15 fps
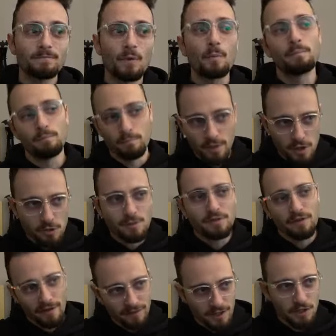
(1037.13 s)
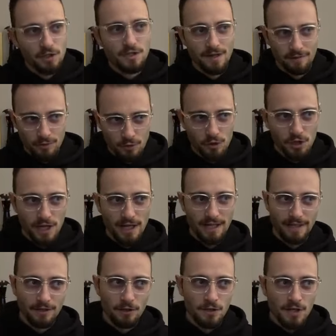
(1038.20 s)
Or Bishop G five, King G seven, Rook G eight.
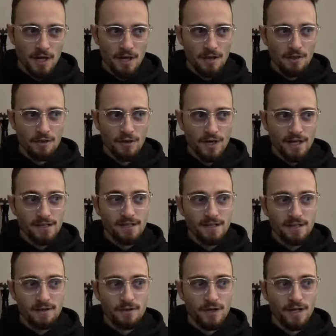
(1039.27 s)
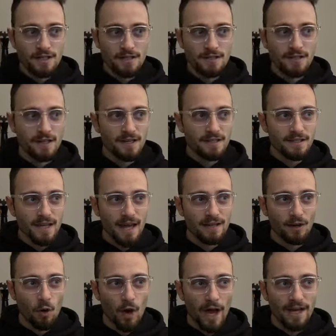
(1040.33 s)
Like, there's this, this, this,
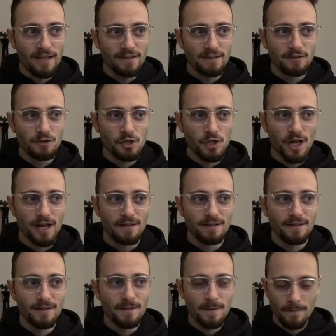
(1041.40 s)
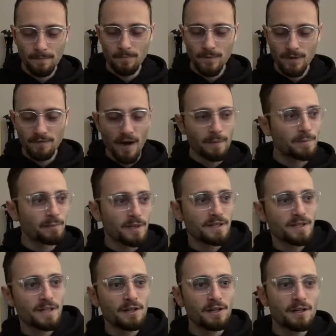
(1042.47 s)
and anything to G eight. Fabi
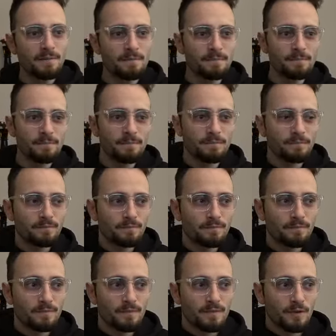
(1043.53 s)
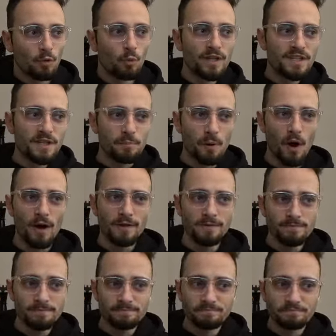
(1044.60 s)
plays here, wins the pawn.